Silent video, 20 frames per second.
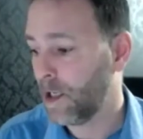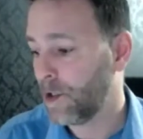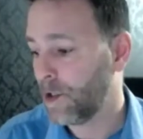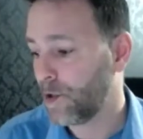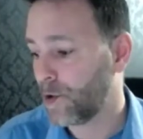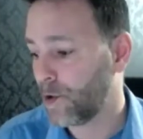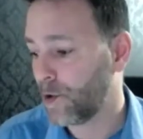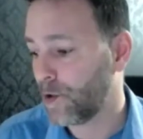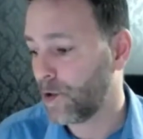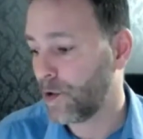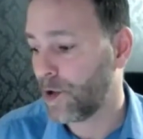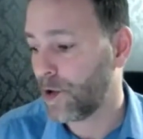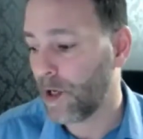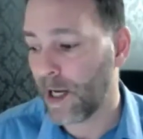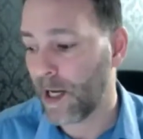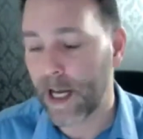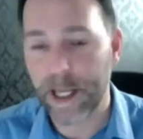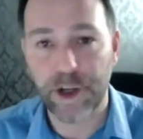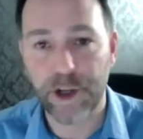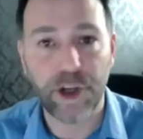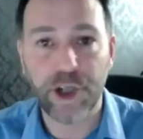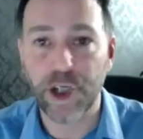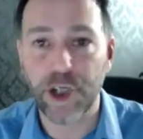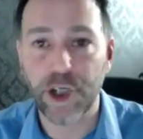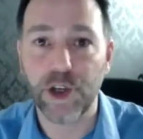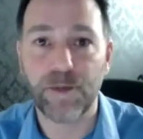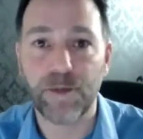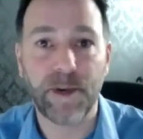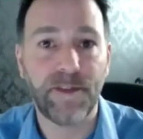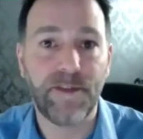So
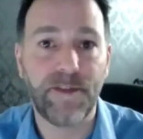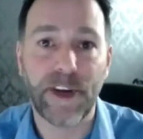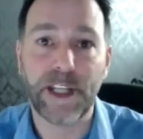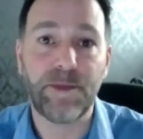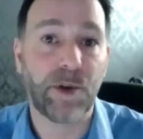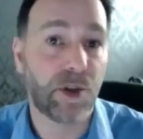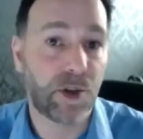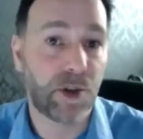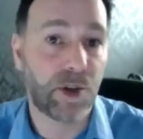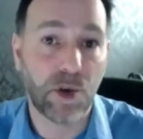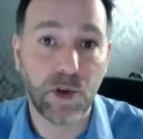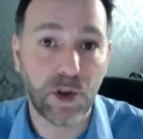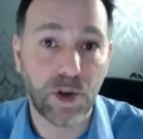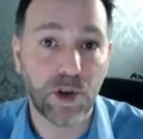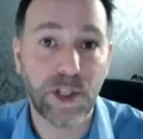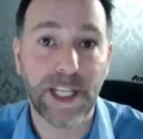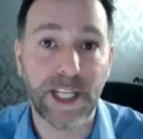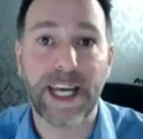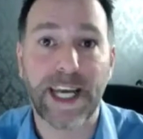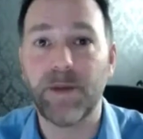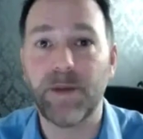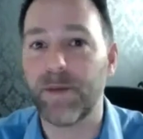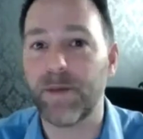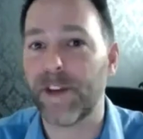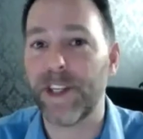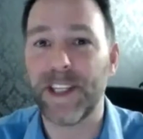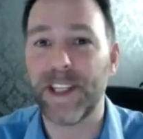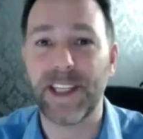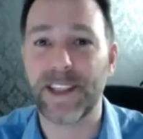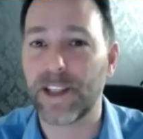YouTube and Facebook don't go together,
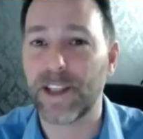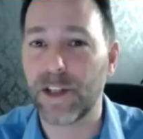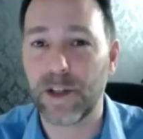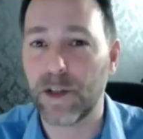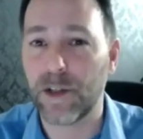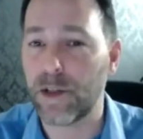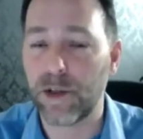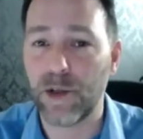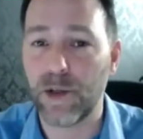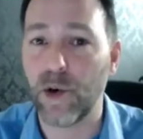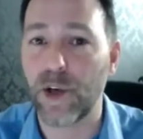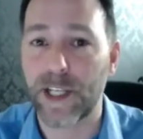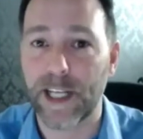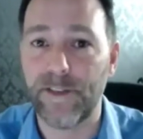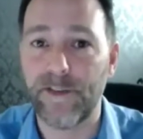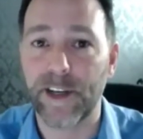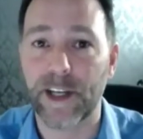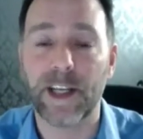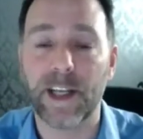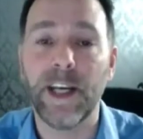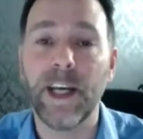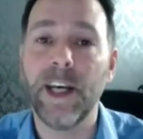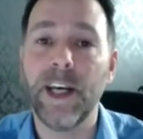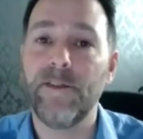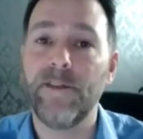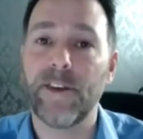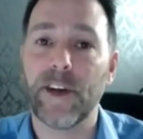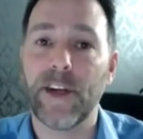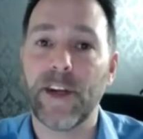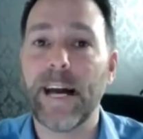but this is totally different.
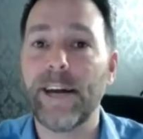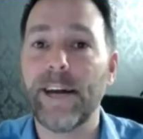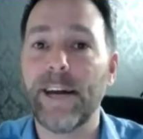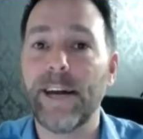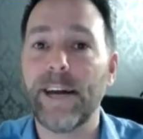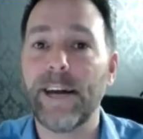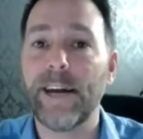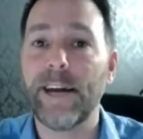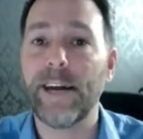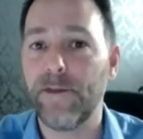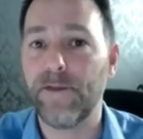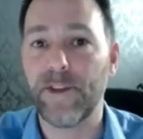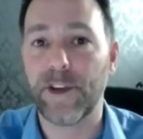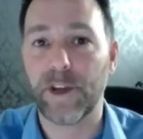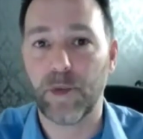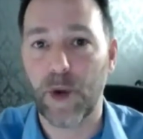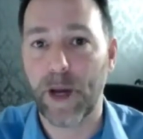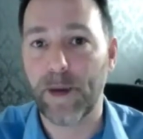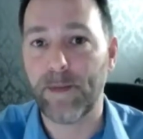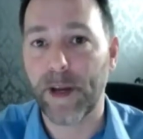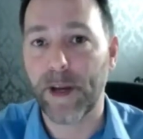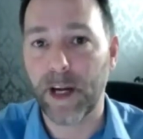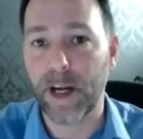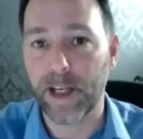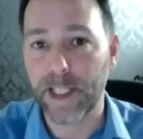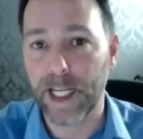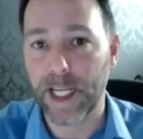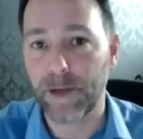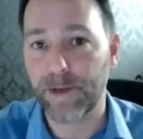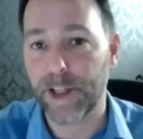For live training, for the
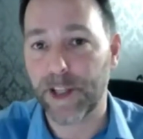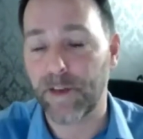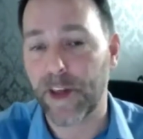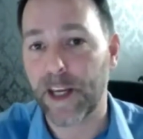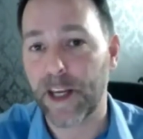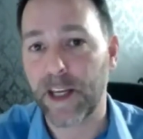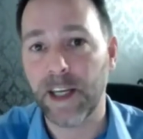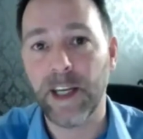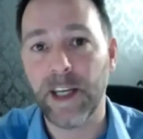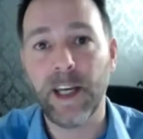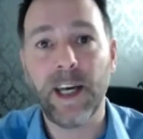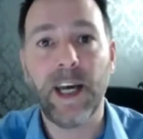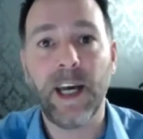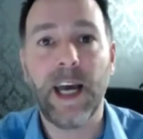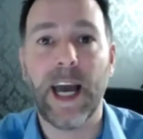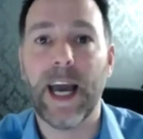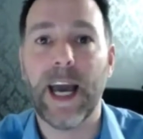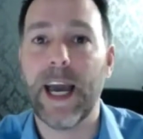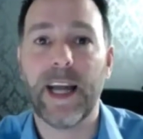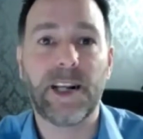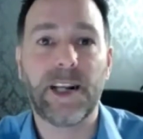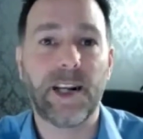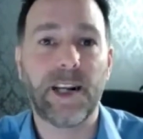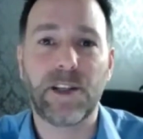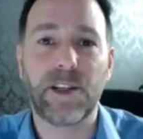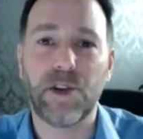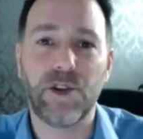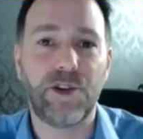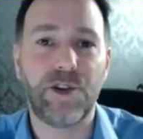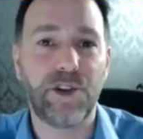webinar types of thing, it
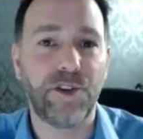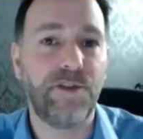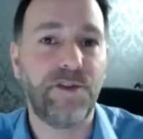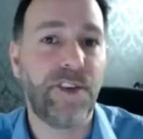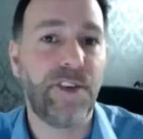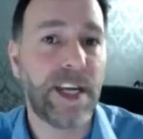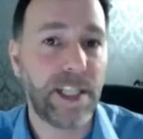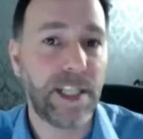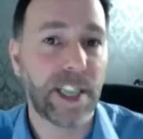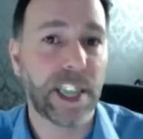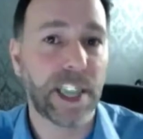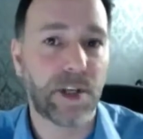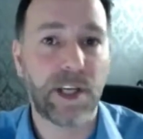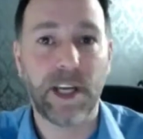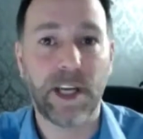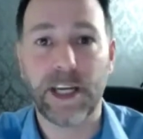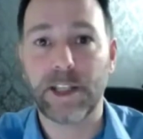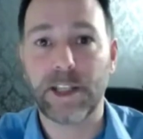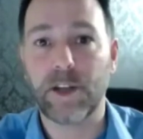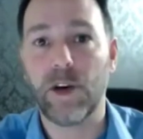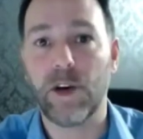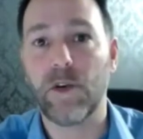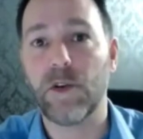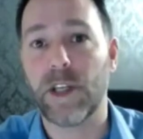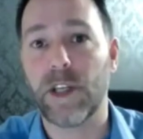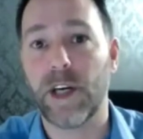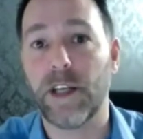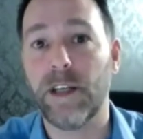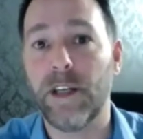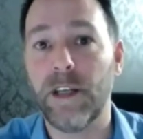doesn't go through Facebook. It's all
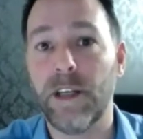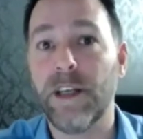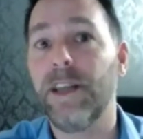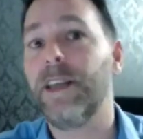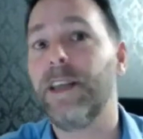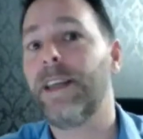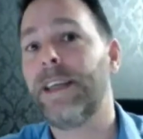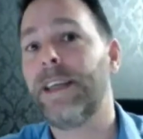done